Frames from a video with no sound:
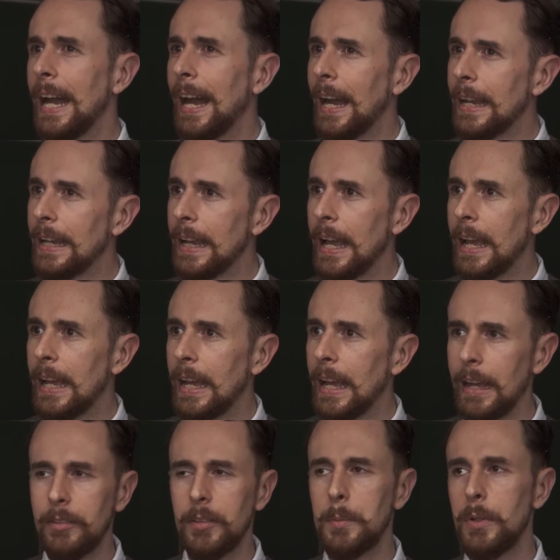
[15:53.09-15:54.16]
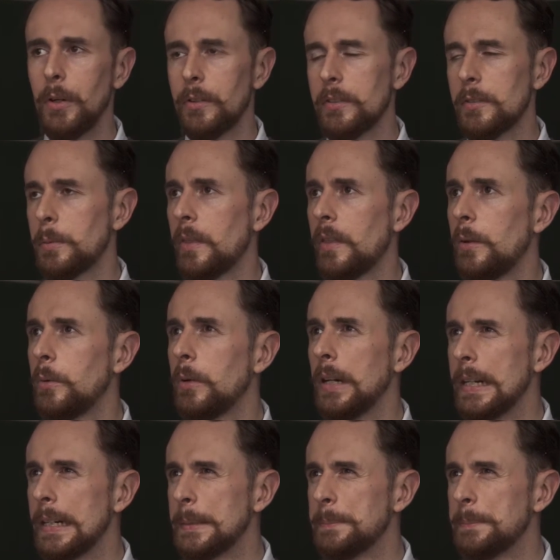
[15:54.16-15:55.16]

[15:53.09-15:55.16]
I have to be honest with you,